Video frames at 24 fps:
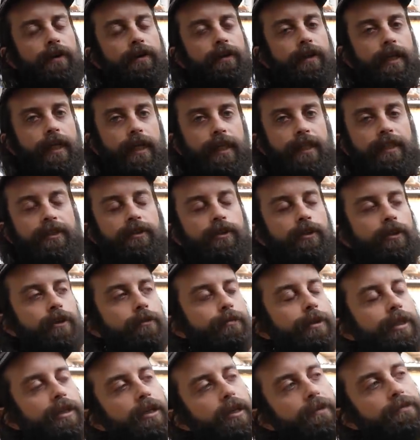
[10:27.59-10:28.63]
that
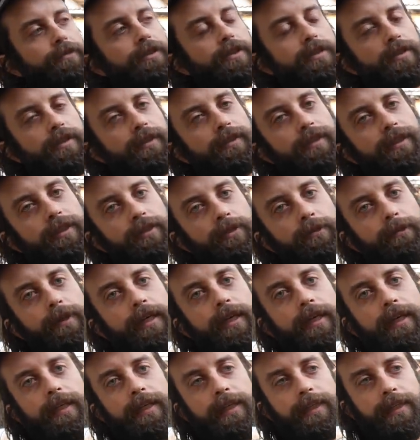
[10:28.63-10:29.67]
turned me off just a little
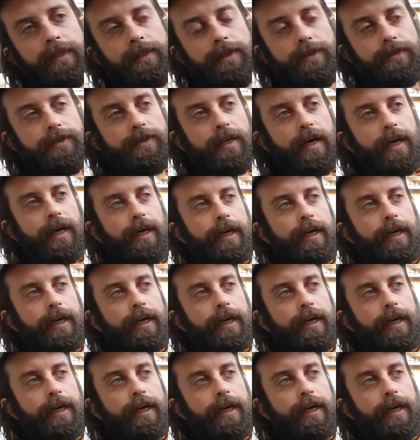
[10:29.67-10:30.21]
bit is